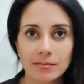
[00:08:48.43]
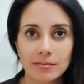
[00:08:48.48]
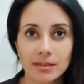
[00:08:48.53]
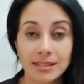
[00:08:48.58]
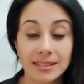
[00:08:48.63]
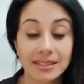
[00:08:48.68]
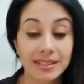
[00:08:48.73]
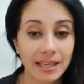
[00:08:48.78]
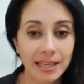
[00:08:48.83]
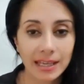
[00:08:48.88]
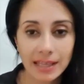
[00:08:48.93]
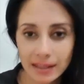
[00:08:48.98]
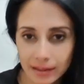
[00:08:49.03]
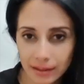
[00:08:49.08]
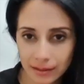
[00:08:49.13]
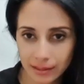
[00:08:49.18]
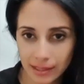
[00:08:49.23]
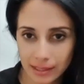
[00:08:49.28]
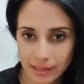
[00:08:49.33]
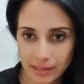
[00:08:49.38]
see
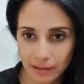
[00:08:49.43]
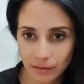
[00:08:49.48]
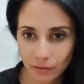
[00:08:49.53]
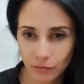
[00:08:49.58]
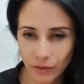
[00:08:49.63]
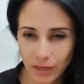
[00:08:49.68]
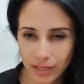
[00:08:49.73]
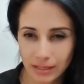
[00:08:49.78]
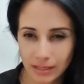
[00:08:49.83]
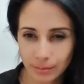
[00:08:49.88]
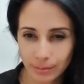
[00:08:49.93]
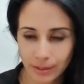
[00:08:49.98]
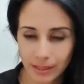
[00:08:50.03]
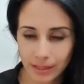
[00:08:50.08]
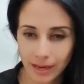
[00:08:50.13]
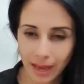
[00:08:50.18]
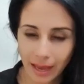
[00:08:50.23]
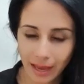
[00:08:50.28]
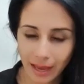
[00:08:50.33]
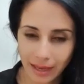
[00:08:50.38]
that there's investment
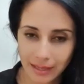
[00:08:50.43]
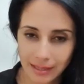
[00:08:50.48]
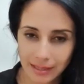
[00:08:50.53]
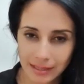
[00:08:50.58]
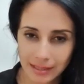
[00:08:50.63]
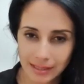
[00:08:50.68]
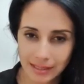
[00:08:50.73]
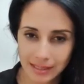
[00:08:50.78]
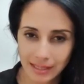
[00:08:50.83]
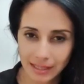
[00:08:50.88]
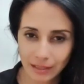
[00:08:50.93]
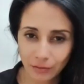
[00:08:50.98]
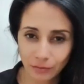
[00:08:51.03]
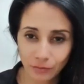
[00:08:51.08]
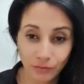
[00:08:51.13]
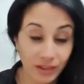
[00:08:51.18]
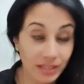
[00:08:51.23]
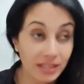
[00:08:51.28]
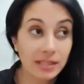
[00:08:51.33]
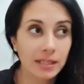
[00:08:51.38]
and
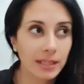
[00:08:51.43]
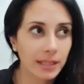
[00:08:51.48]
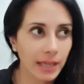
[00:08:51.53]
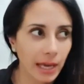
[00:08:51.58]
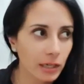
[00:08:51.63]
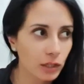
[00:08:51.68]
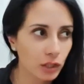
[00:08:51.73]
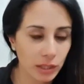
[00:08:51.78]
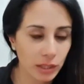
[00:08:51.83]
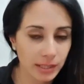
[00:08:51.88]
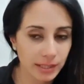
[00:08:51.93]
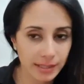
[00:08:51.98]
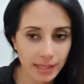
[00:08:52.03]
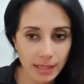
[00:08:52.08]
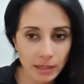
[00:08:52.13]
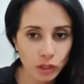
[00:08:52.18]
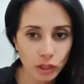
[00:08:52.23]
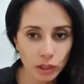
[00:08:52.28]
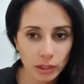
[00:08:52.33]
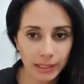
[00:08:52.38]
investigation
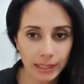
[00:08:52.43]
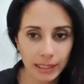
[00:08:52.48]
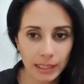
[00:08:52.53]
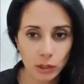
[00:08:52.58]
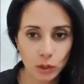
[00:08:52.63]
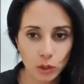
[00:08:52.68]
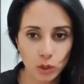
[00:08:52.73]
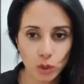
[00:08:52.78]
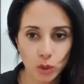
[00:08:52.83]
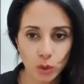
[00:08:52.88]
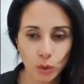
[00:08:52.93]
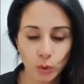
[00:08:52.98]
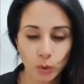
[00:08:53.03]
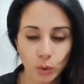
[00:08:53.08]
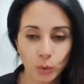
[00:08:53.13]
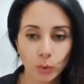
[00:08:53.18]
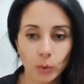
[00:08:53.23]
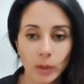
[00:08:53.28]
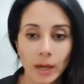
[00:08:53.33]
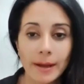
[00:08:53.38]
essentially
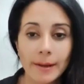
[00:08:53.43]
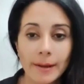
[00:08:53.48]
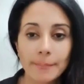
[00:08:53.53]
into